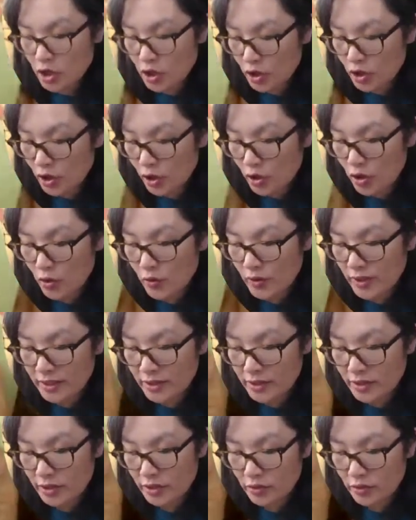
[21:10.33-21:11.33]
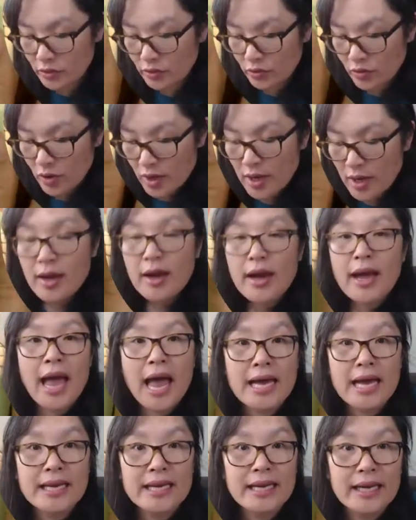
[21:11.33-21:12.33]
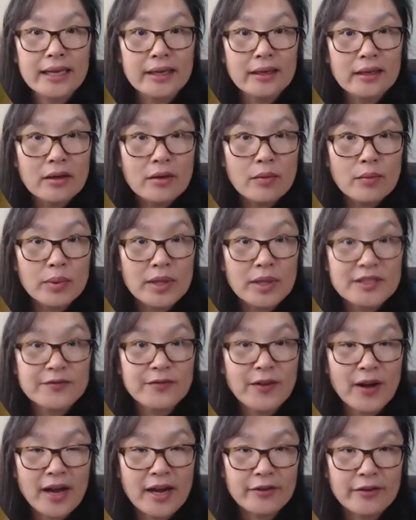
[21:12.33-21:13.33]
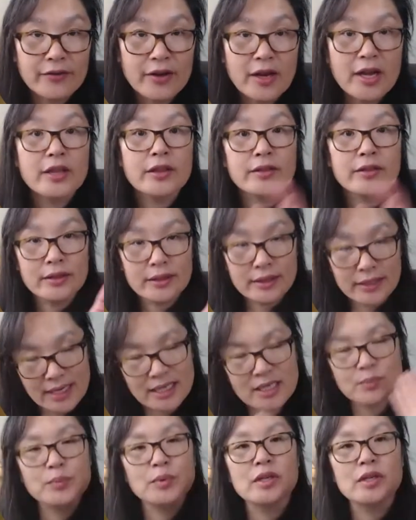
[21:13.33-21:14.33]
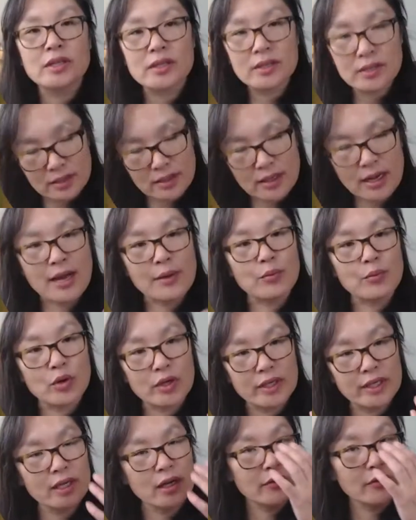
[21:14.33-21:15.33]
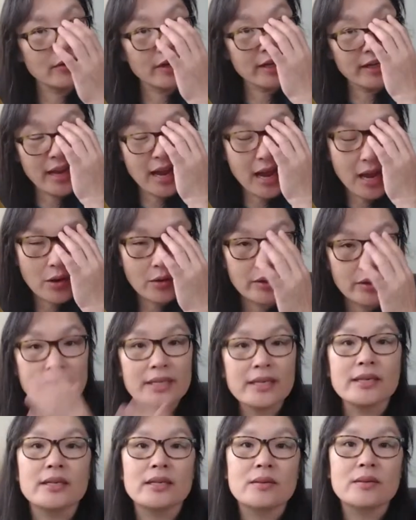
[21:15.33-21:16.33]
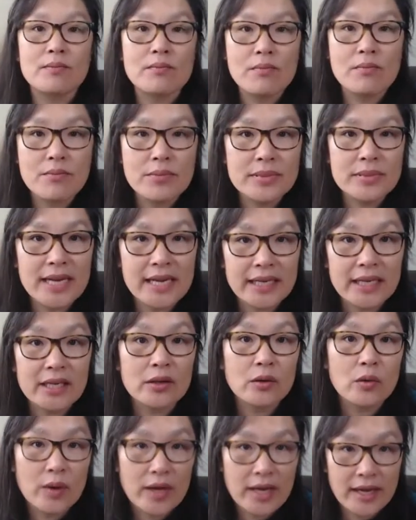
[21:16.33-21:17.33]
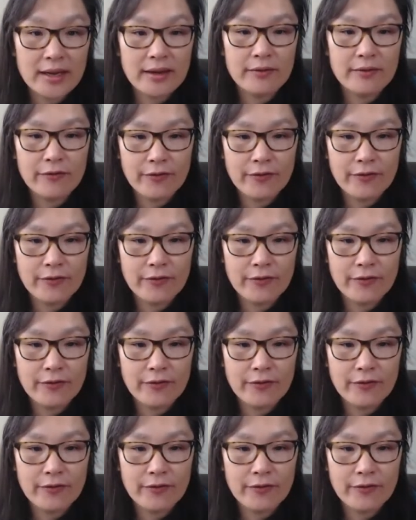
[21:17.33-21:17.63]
you can go into adding plus 5. The next books I'm working on right now is taking away